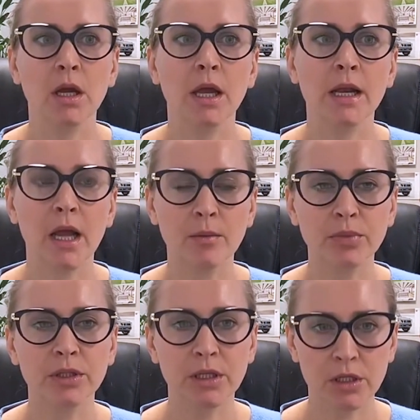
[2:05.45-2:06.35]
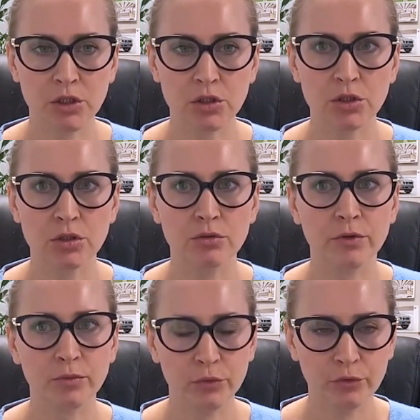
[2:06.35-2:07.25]
an application to
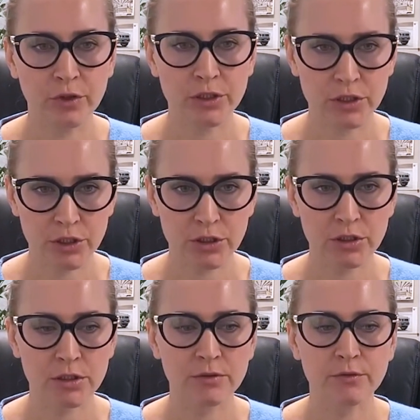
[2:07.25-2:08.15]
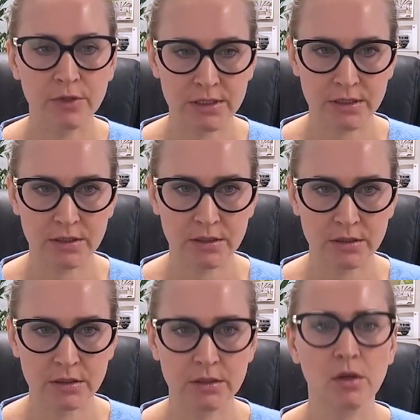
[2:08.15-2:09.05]
remove conditions of
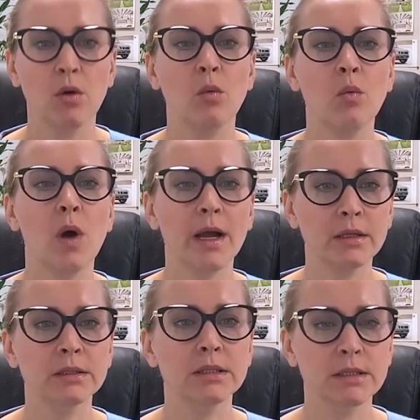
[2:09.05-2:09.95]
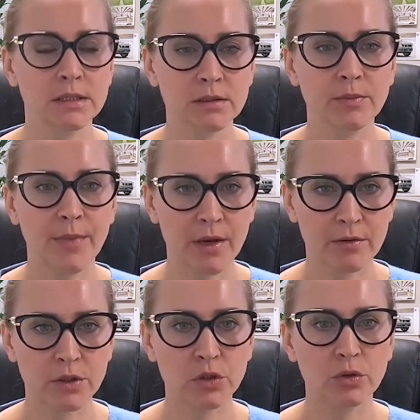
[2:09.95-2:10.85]
residence while still
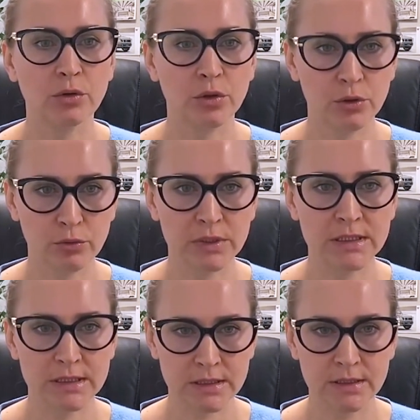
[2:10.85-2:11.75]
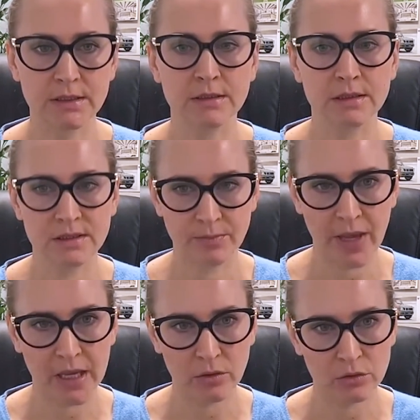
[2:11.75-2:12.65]
married to your U.S. citizen
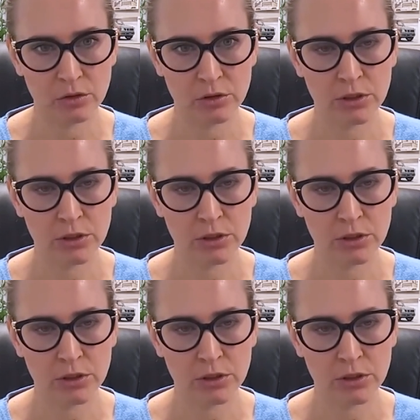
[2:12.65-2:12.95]
spouse,